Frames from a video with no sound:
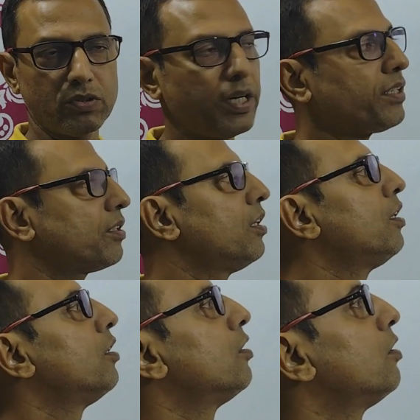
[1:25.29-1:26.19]
right?
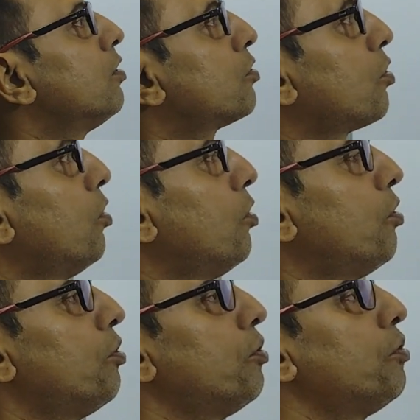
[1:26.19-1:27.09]

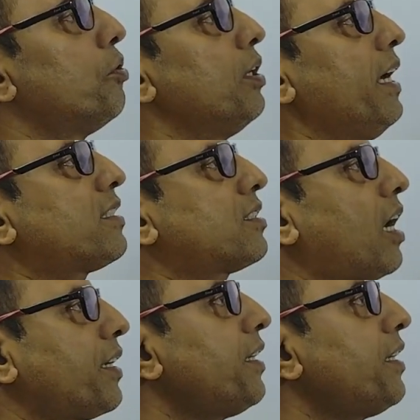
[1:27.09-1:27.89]
So let's start